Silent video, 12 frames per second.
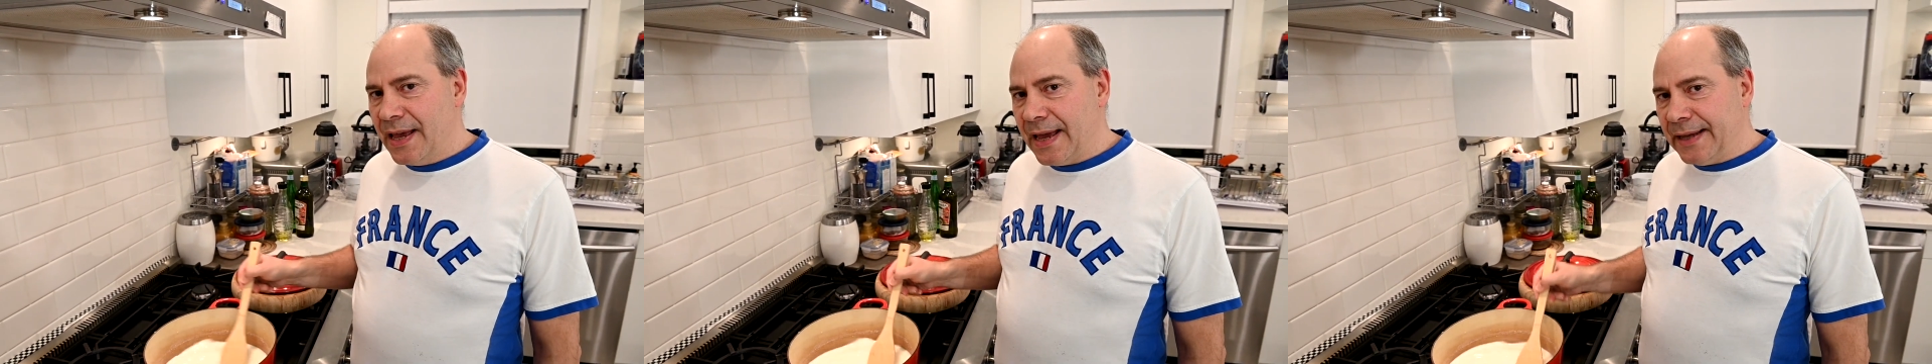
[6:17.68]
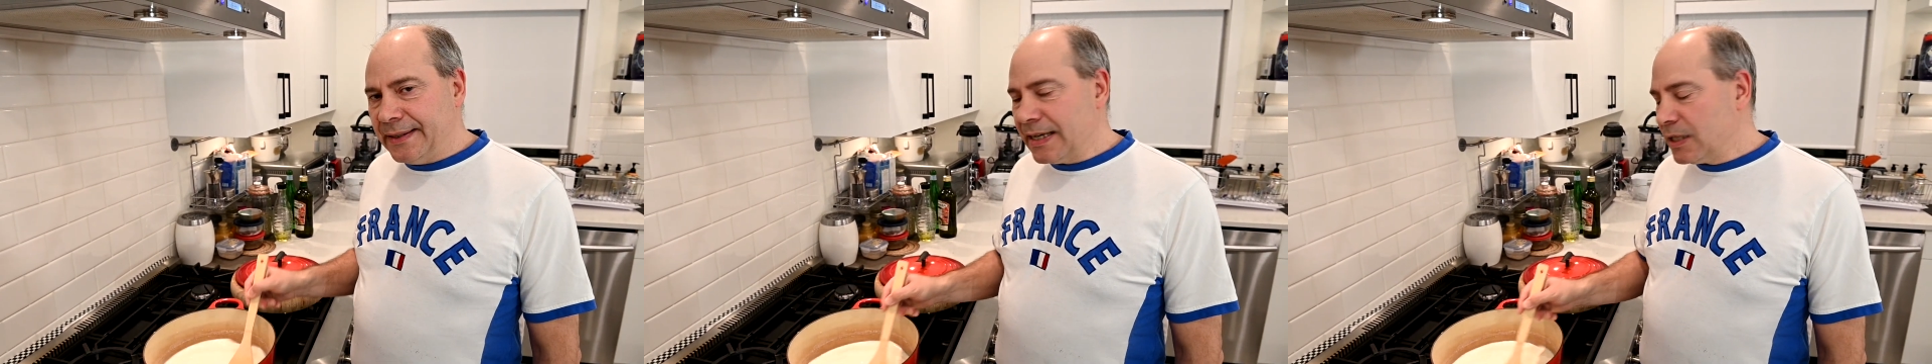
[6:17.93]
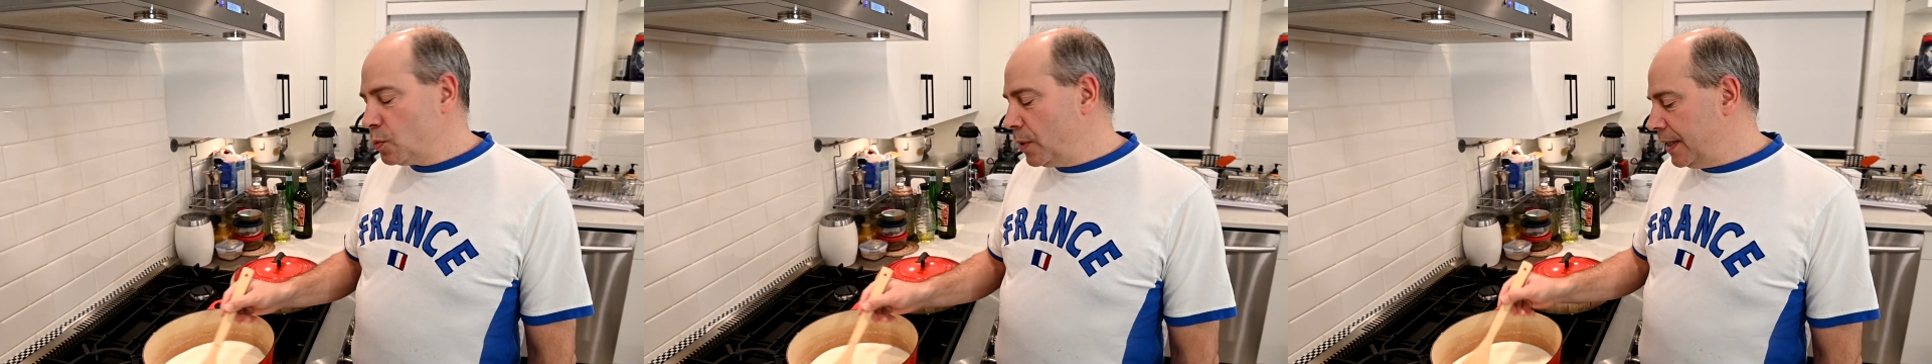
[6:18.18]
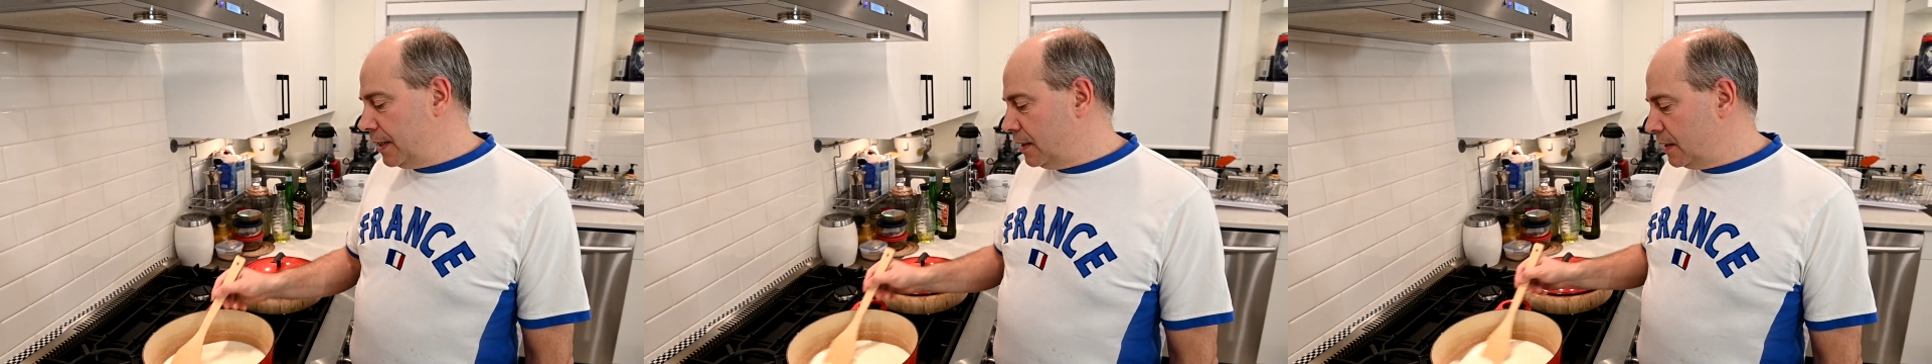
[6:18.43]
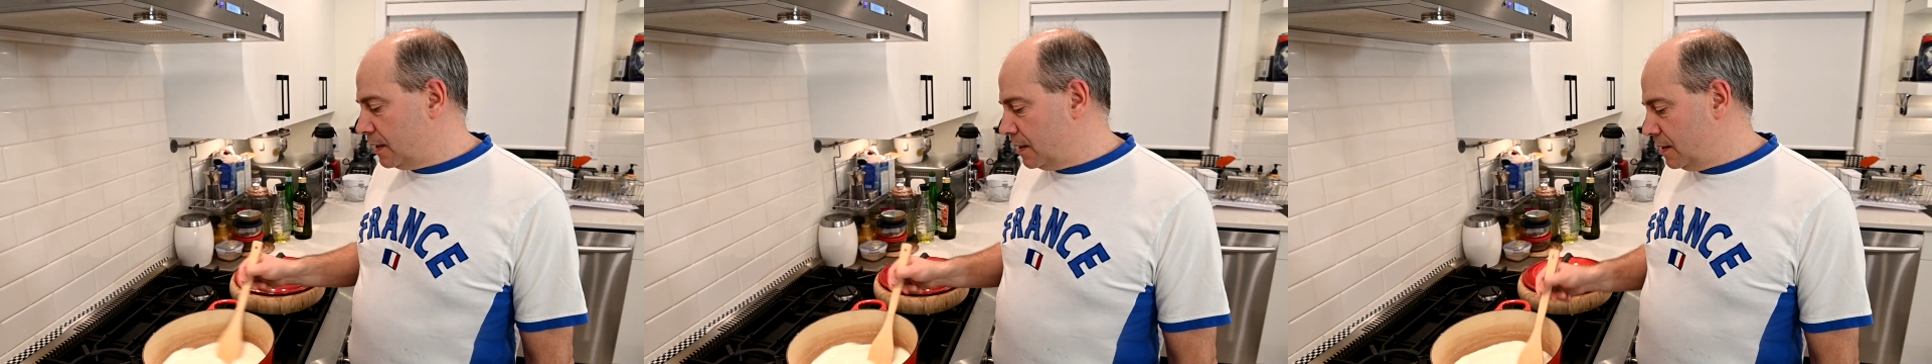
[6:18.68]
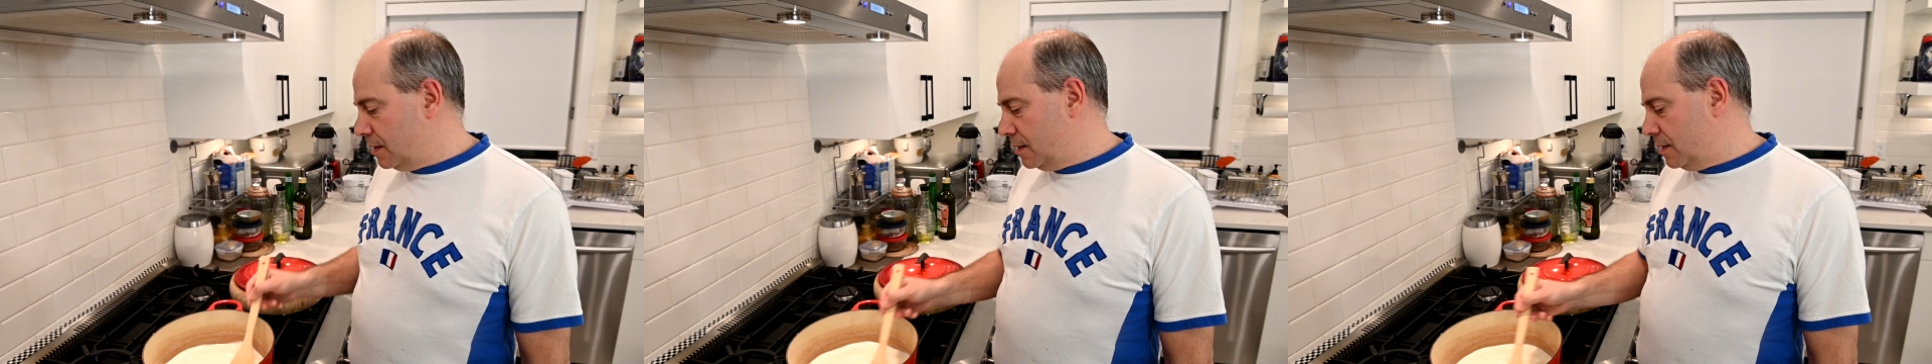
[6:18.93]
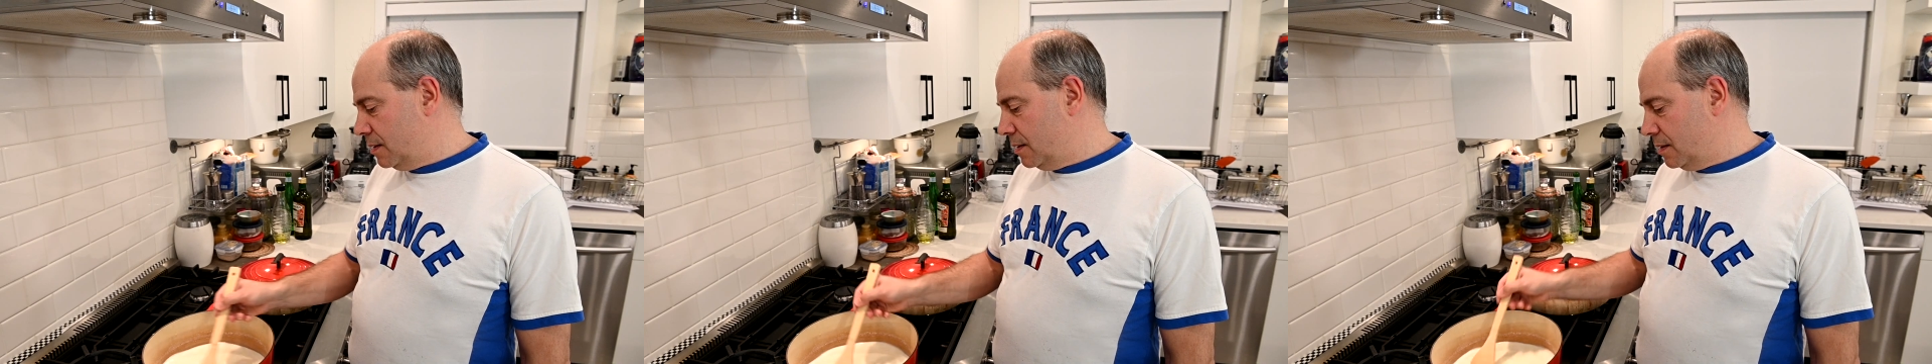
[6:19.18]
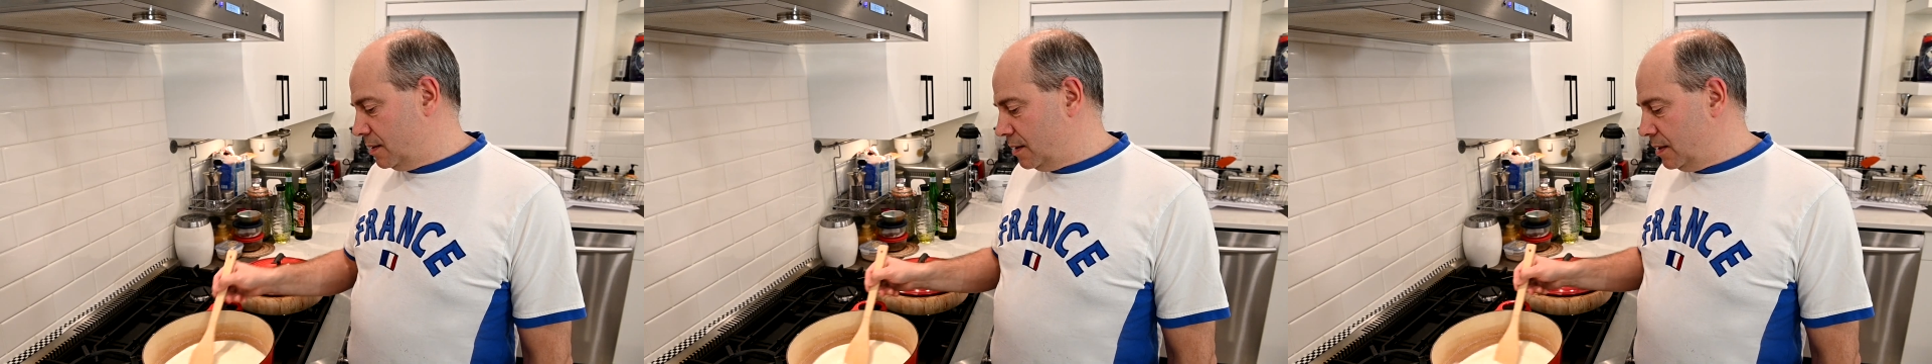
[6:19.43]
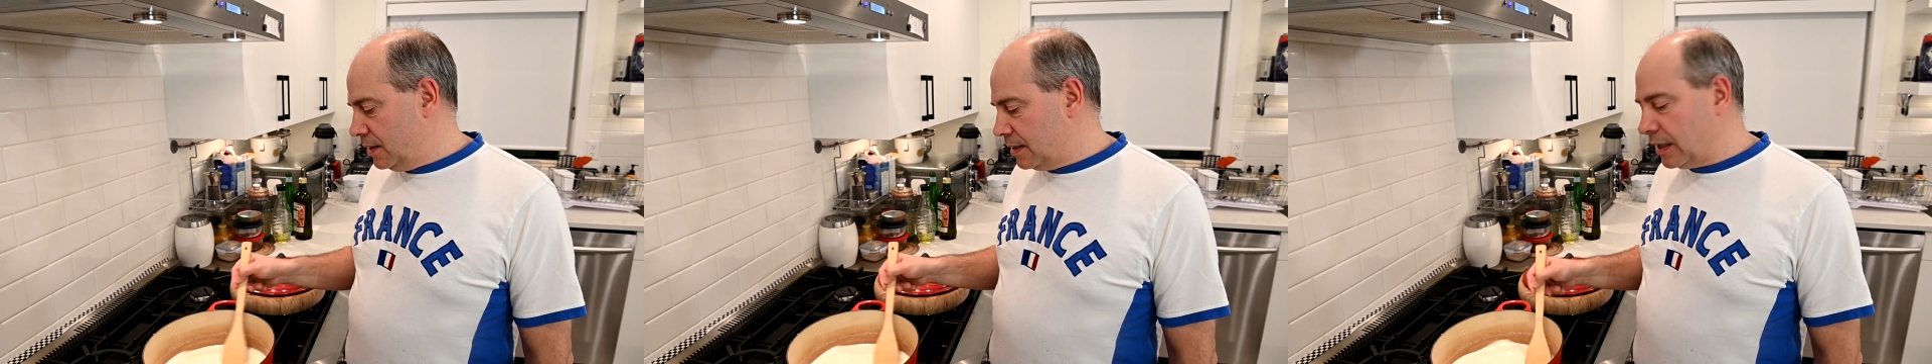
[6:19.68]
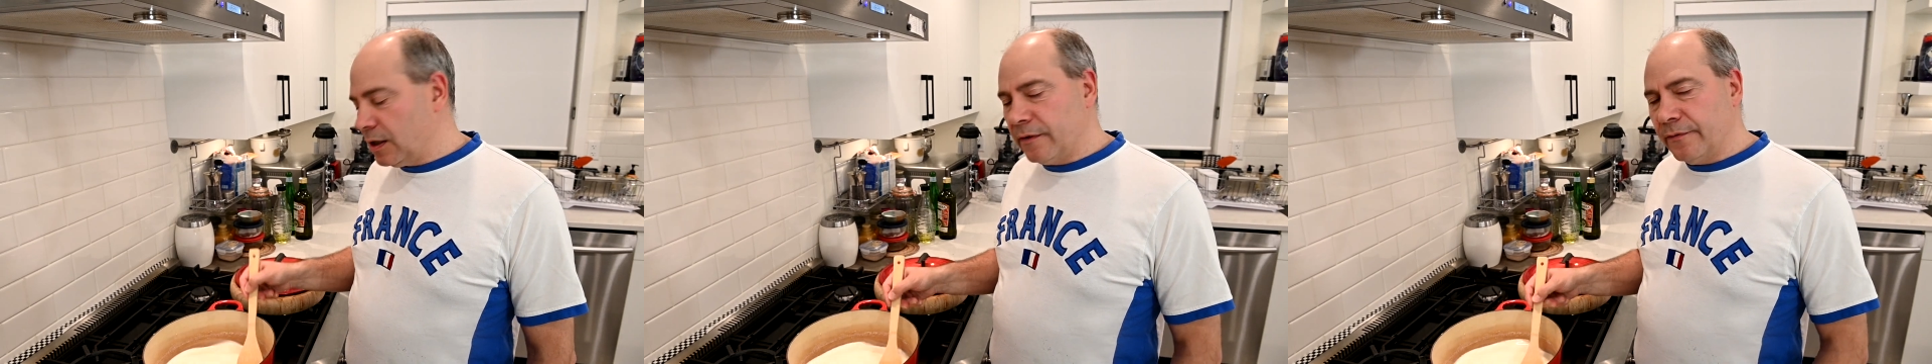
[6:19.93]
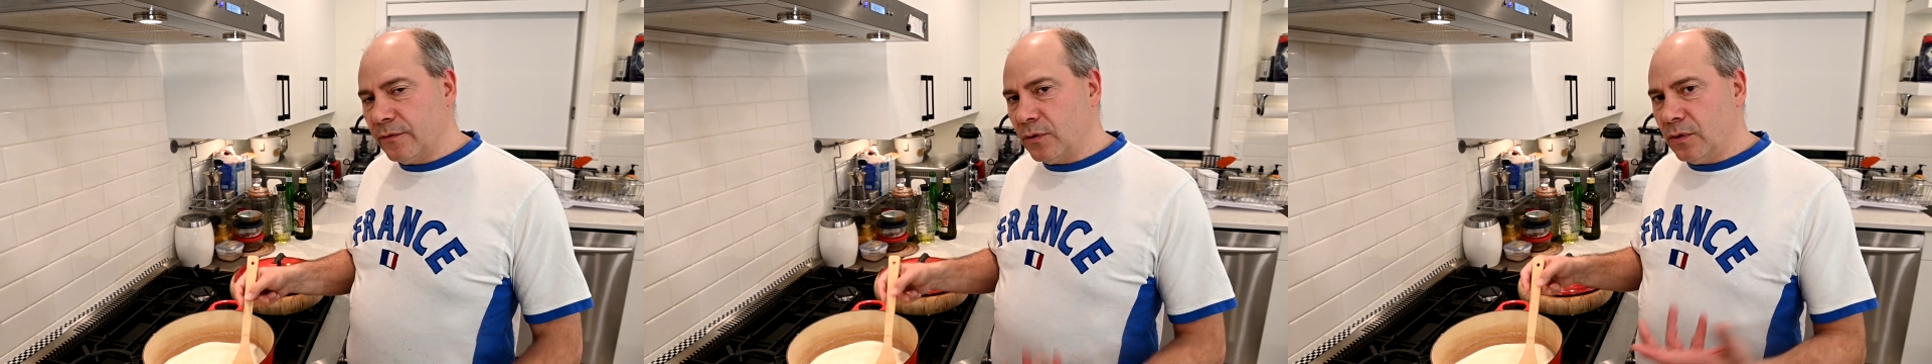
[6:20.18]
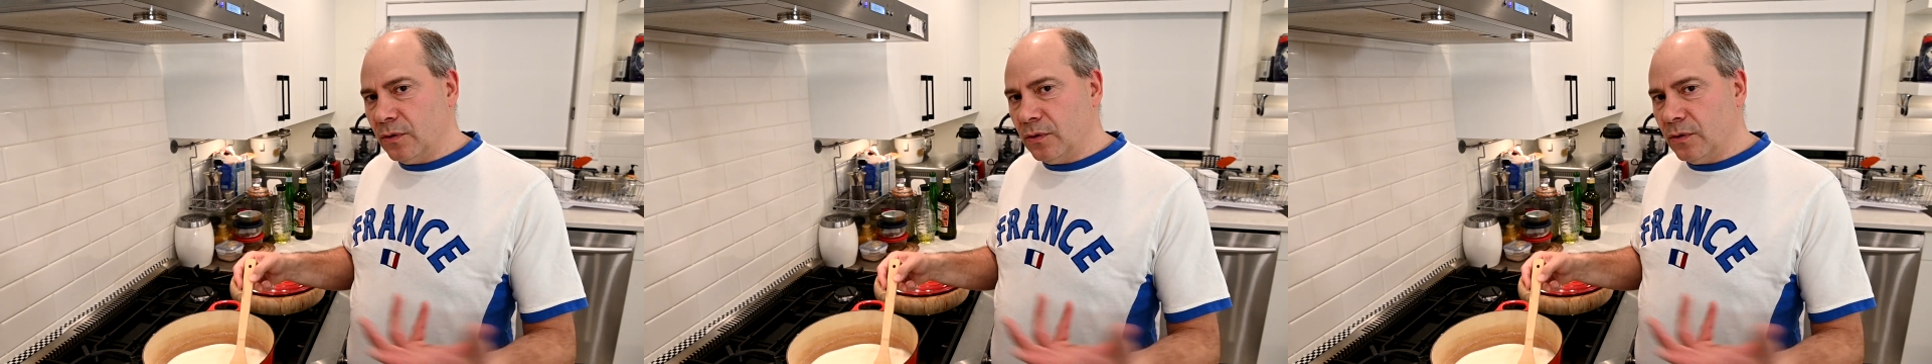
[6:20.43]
and that's when, instead of